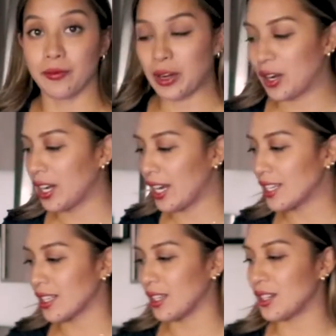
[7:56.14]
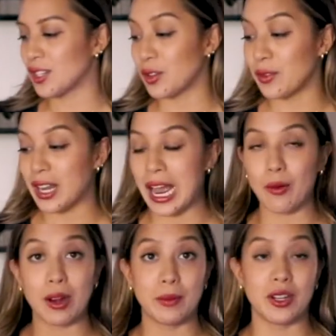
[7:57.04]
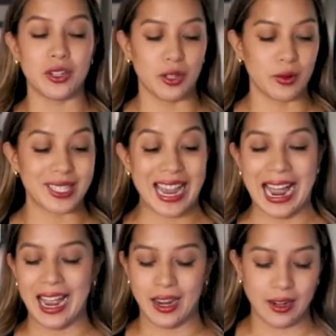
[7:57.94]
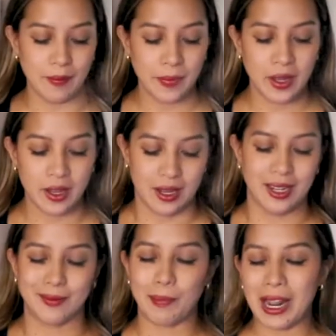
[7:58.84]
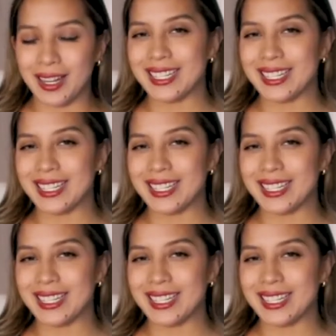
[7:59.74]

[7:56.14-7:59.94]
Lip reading: very nicely, so now what I'm going to do is add about a